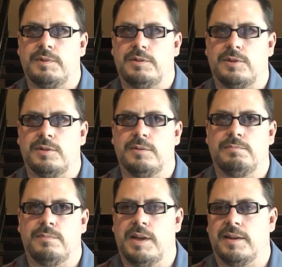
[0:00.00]
so
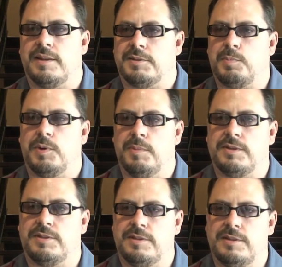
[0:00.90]
yeah, that's pretty
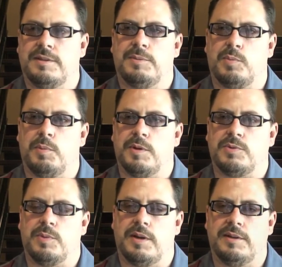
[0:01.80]
much
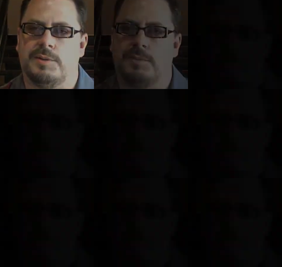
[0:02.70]
what I do.